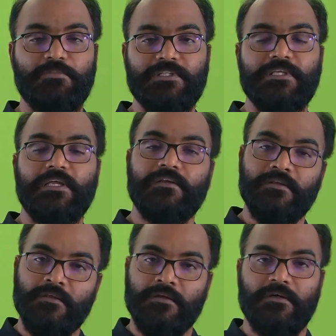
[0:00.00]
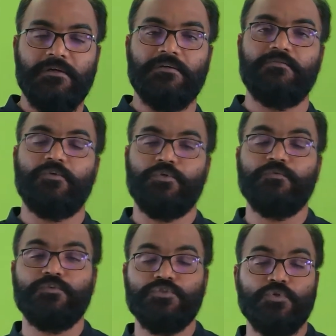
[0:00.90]
number than what
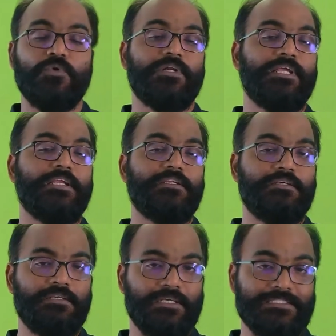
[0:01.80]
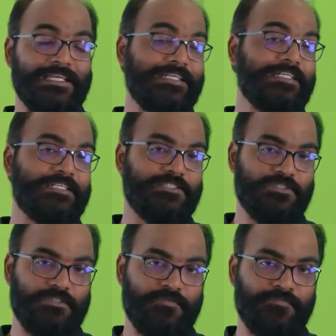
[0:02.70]
you would store in a signed
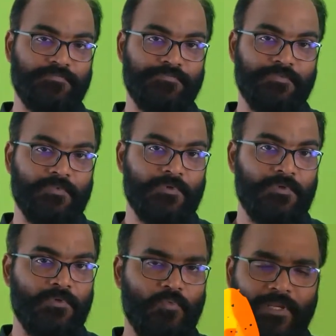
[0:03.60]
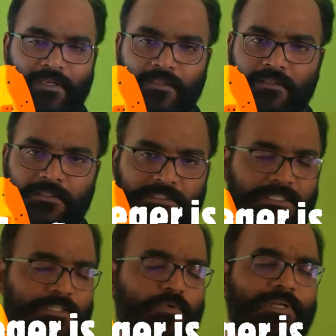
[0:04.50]
integer. Well,
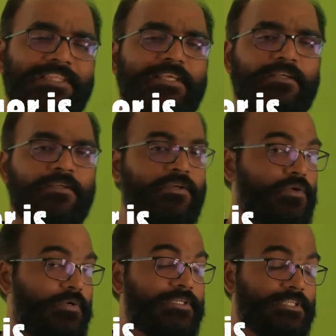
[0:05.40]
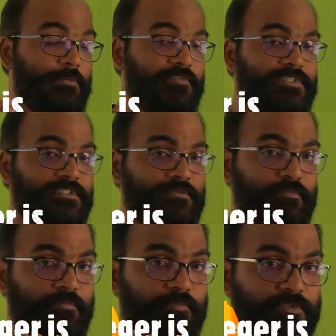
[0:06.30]
is that the only thing? No. In some of the
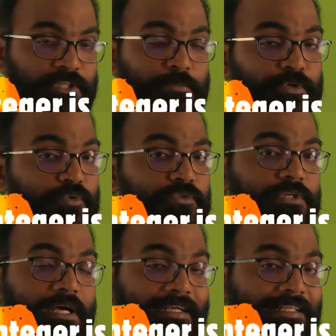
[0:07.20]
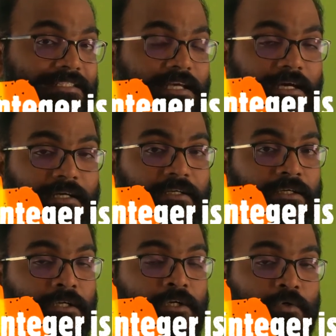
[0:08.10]
CPUs are designed